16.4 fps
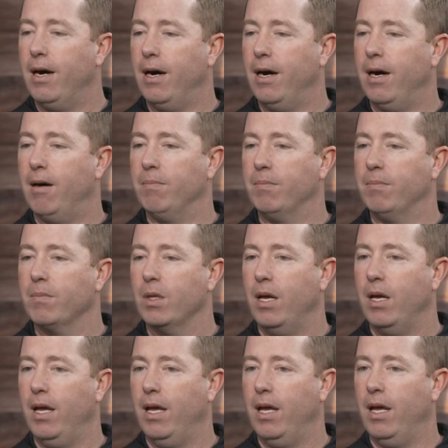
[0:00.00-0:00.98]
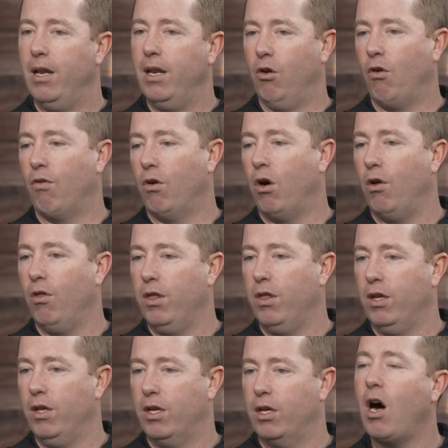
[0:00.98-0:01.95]
um, and, and,
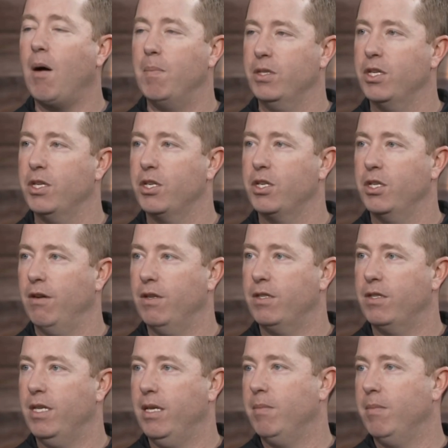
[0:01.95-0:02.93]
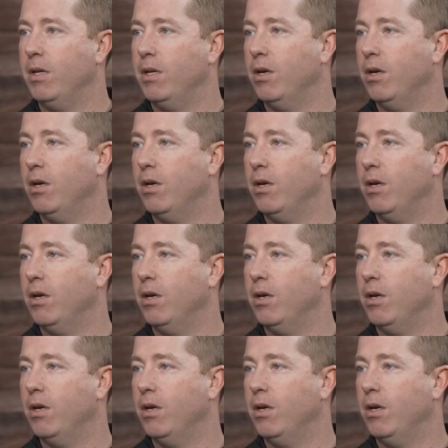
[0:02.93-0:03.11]
overall the composition of the team.